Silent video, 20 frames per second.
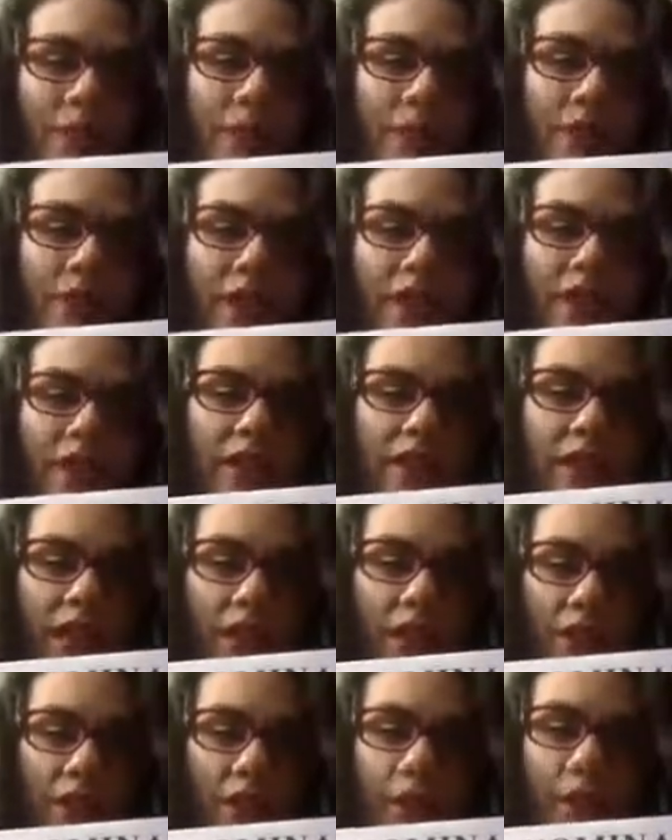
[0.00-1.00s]
Pivo je
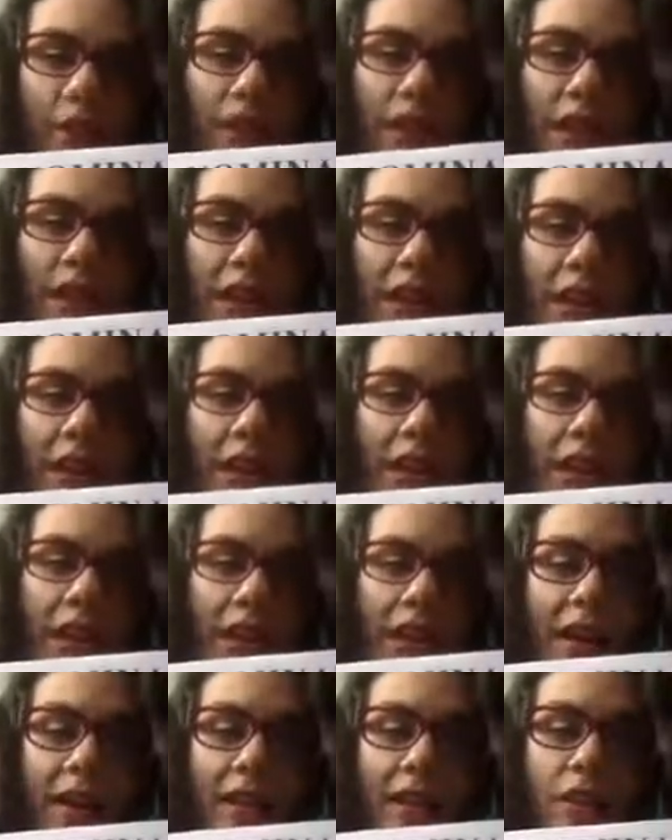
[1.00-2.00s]
hladno.
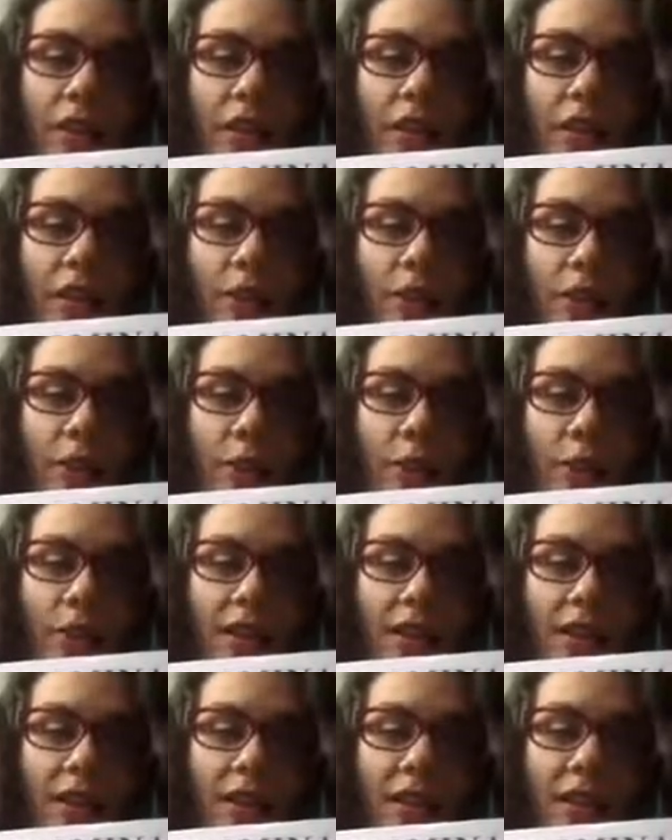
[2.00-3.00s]
And you can also
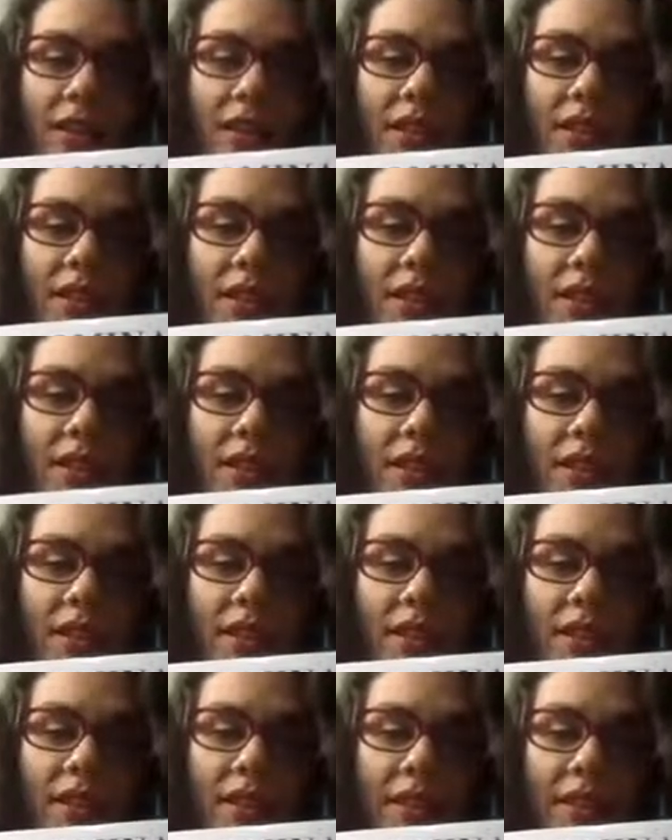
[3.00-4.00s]
see here
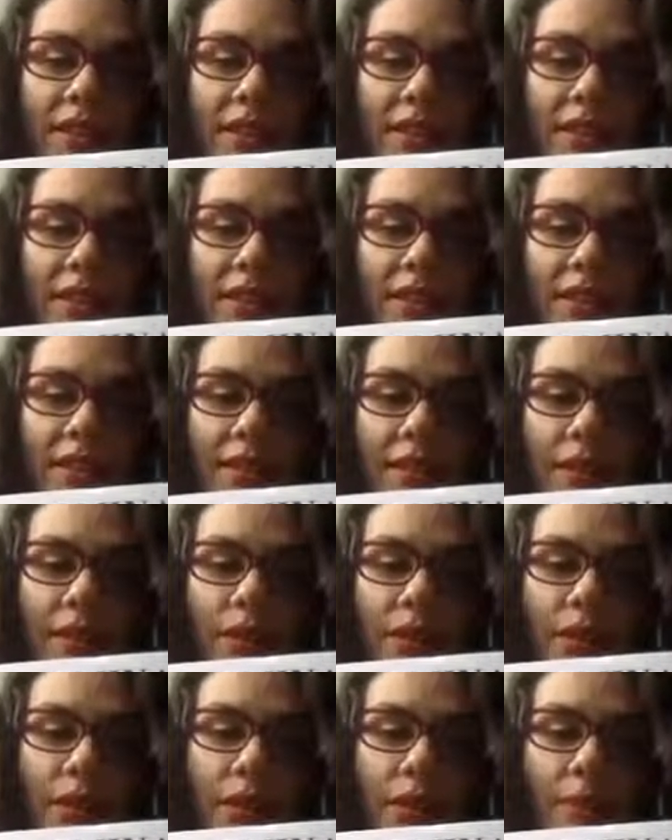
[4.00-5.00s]
that
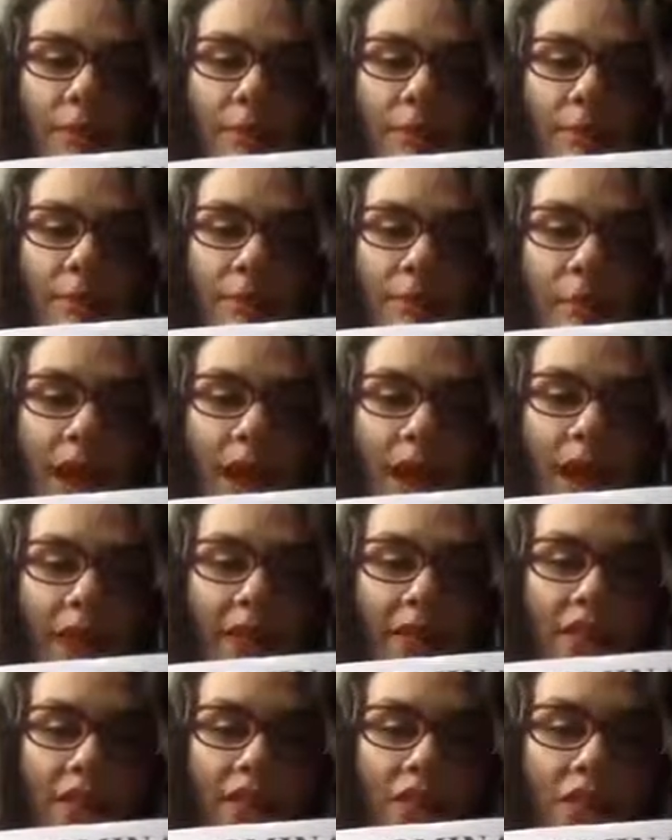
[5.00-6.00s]
we
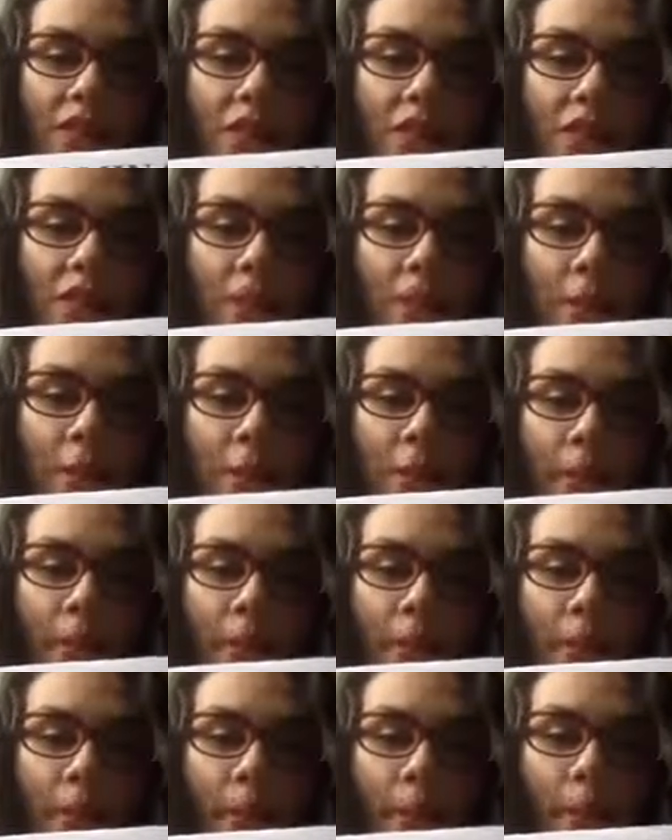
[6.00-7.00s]
match
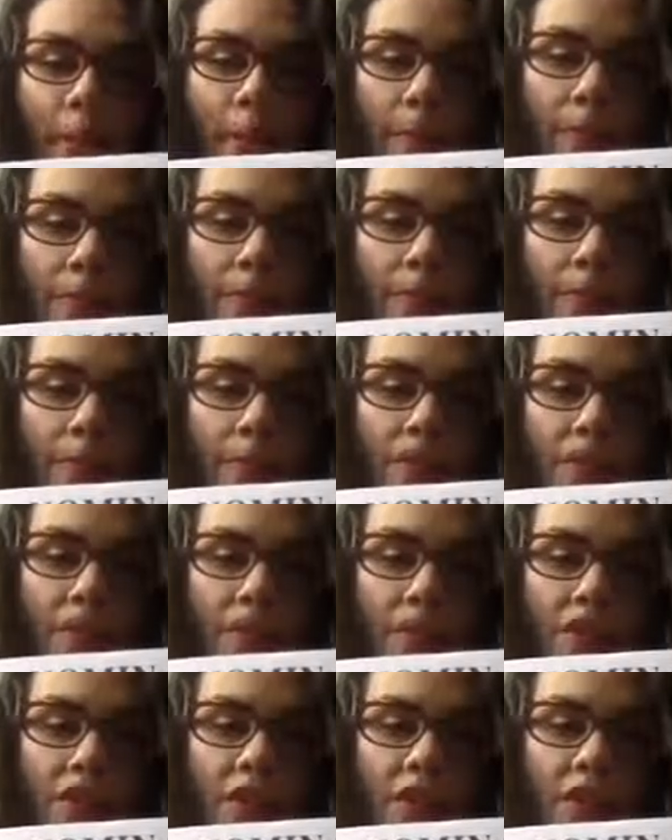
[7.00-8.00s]

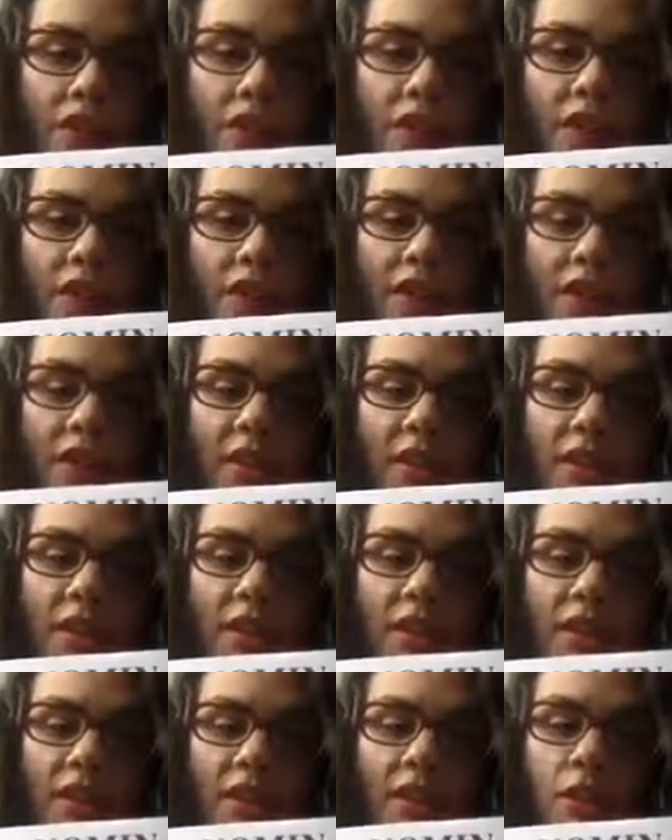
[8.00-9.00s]
the gender
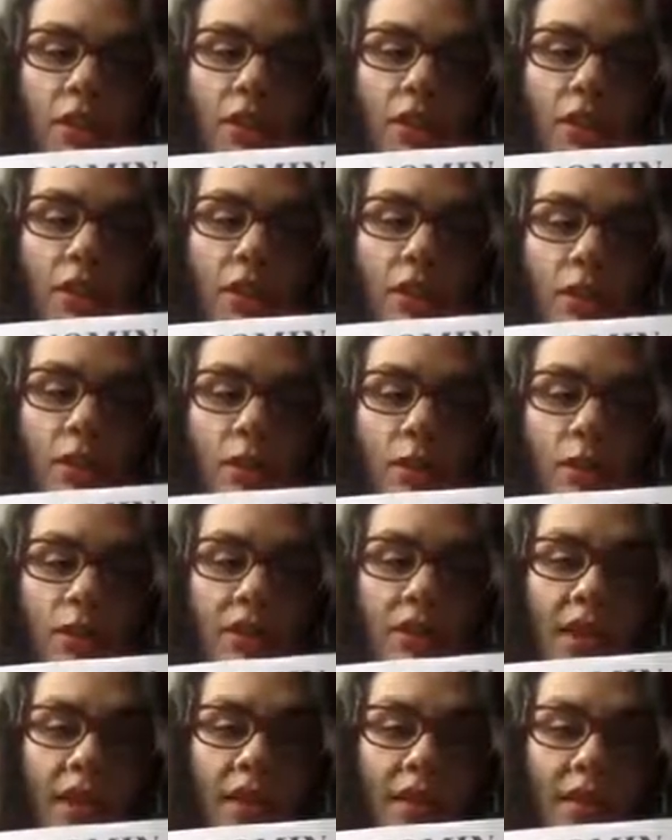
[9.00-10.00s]
in the whole
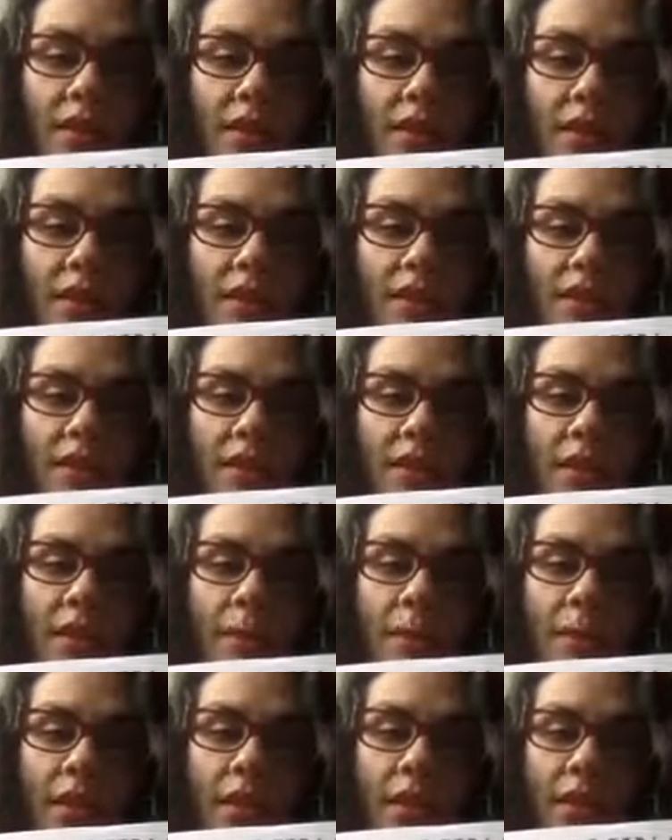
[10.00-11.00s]
sentence
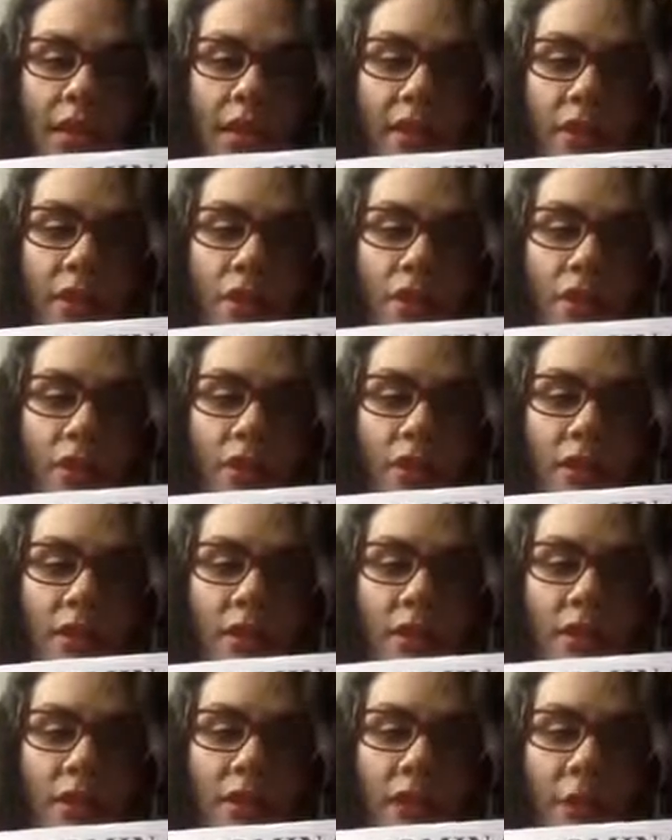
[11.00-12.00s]
depending on the
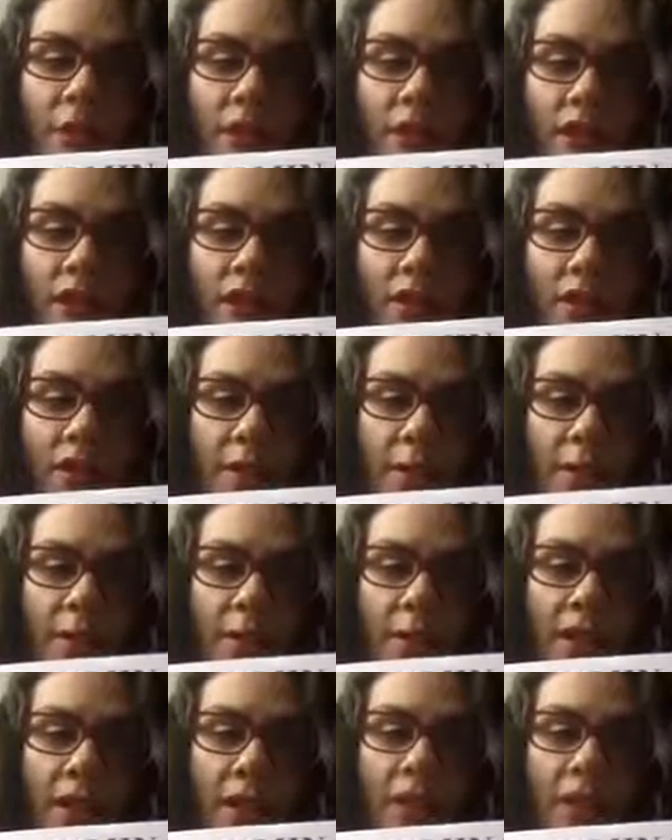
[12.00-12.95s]
subject.